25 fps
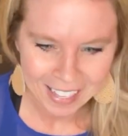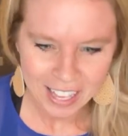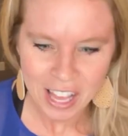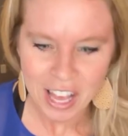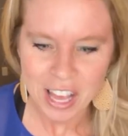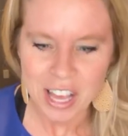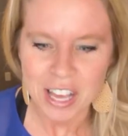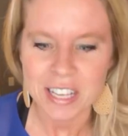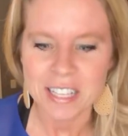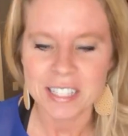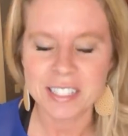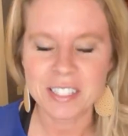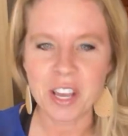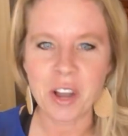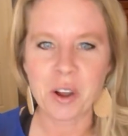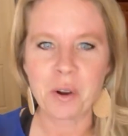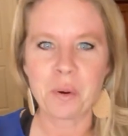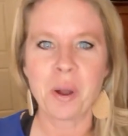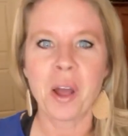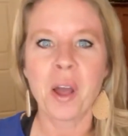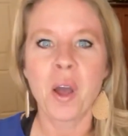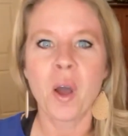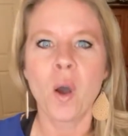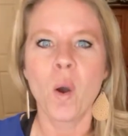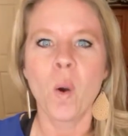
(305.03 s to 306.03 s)
So
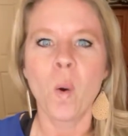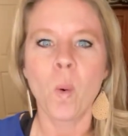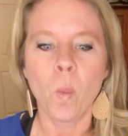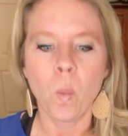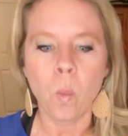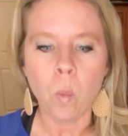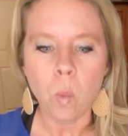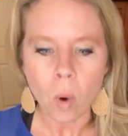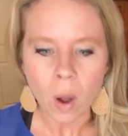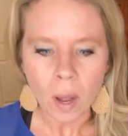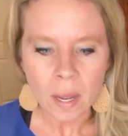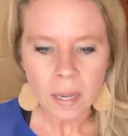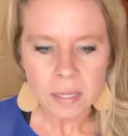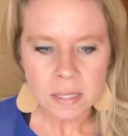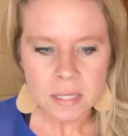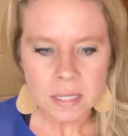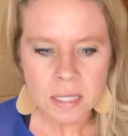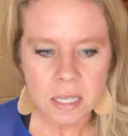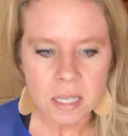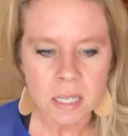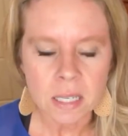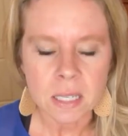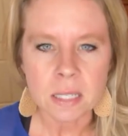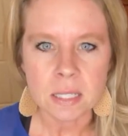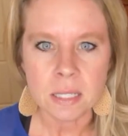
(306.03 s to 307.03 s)
what
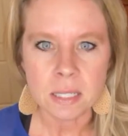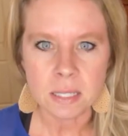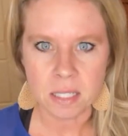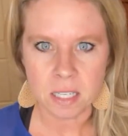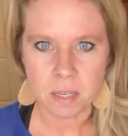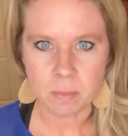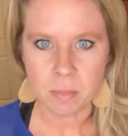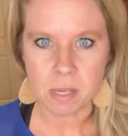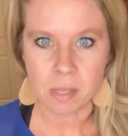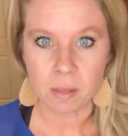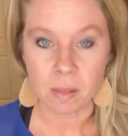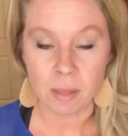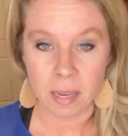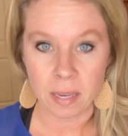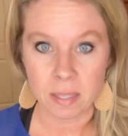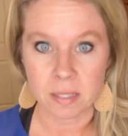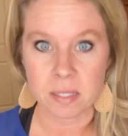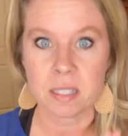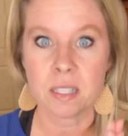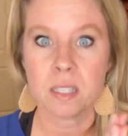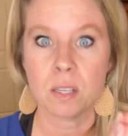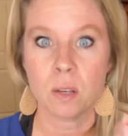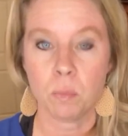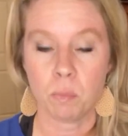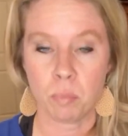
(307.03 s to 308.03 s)
stimulates
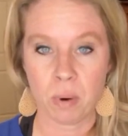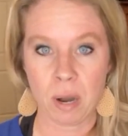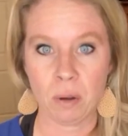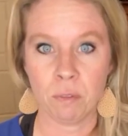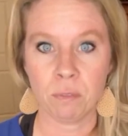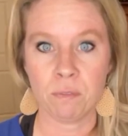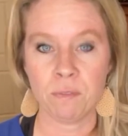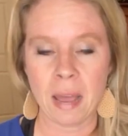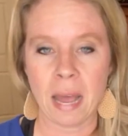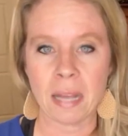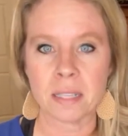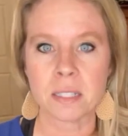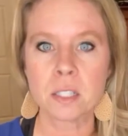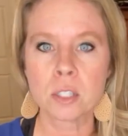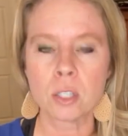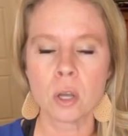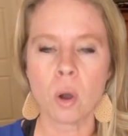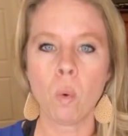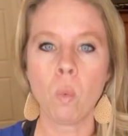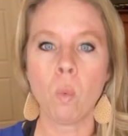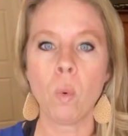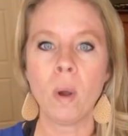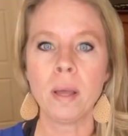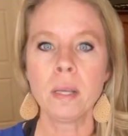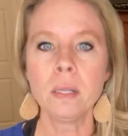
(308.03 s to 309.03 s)
brown fat? So
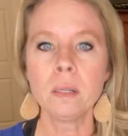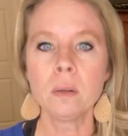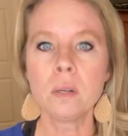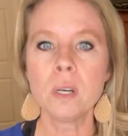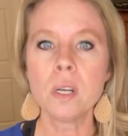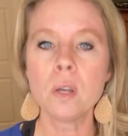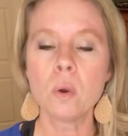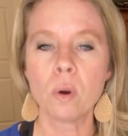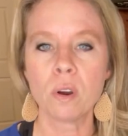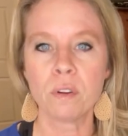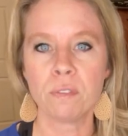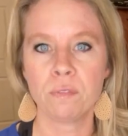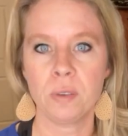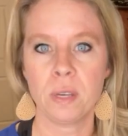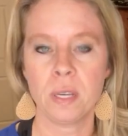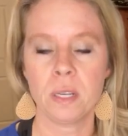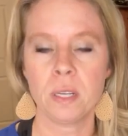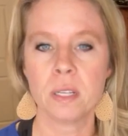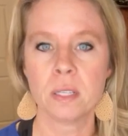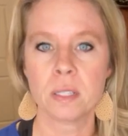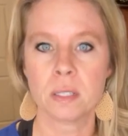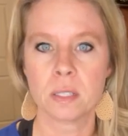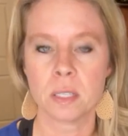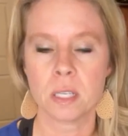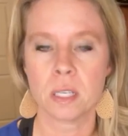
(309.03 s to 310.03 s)
what Neorafit
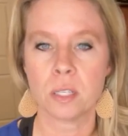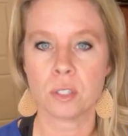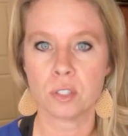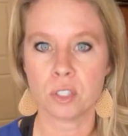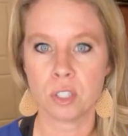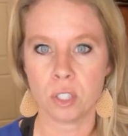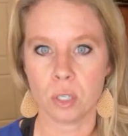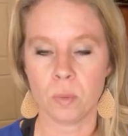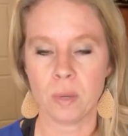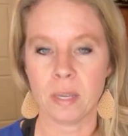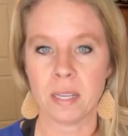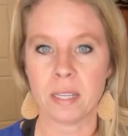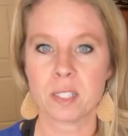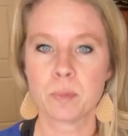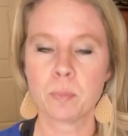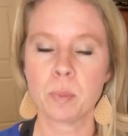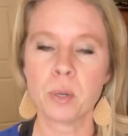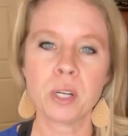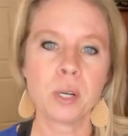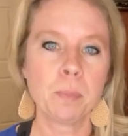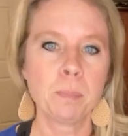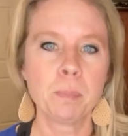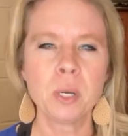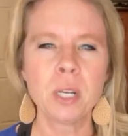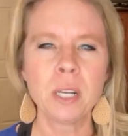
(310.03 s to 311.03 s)
is doing is
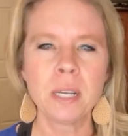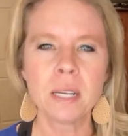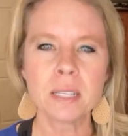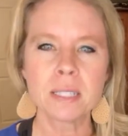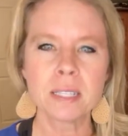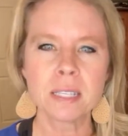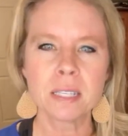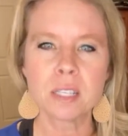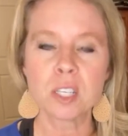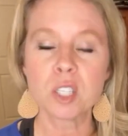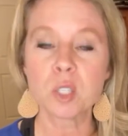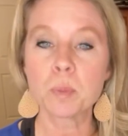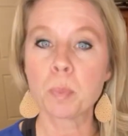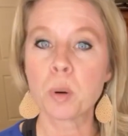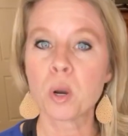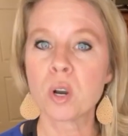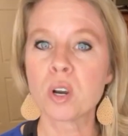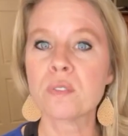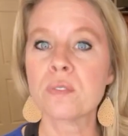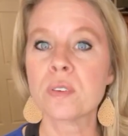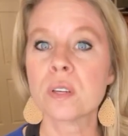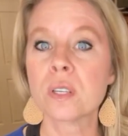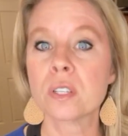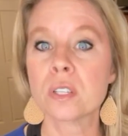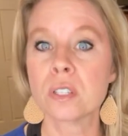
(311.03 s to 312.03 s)
putting us in this perfect
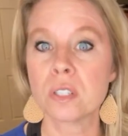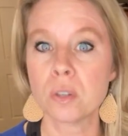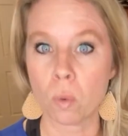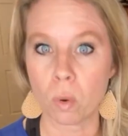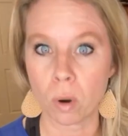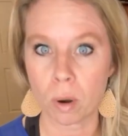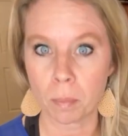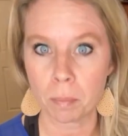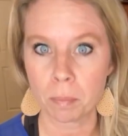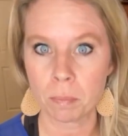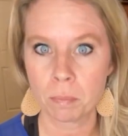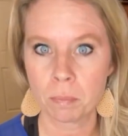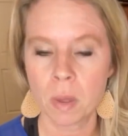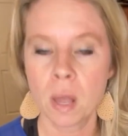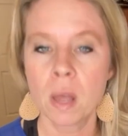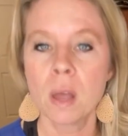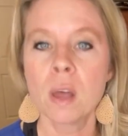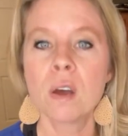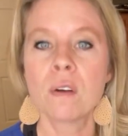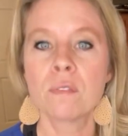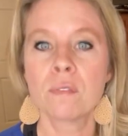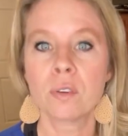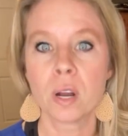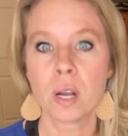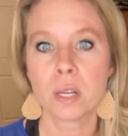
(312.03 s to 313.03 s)
storm
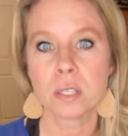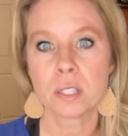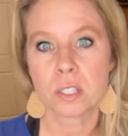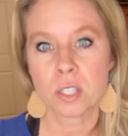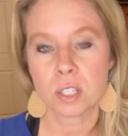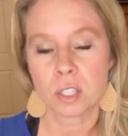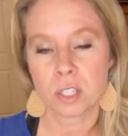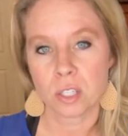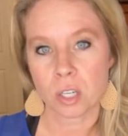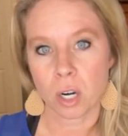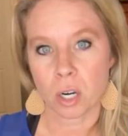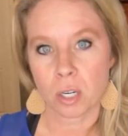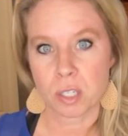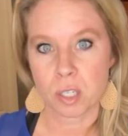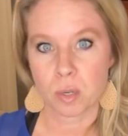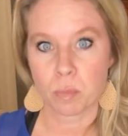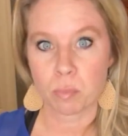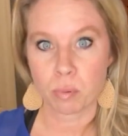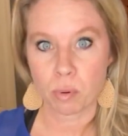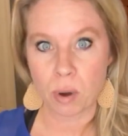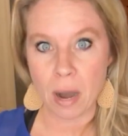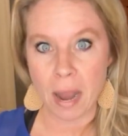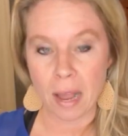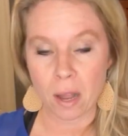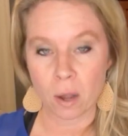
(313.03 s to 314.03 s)
for us to start to
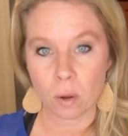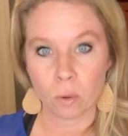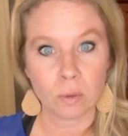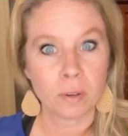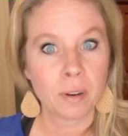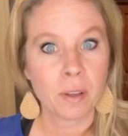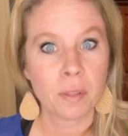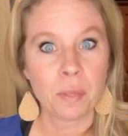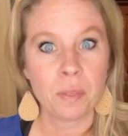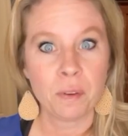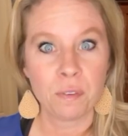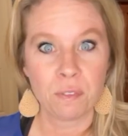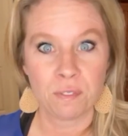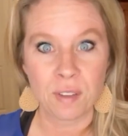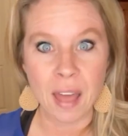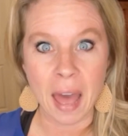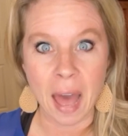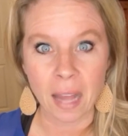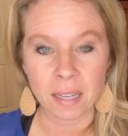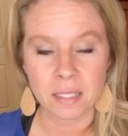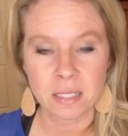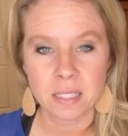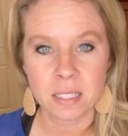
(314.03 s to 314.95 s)
brown the fat.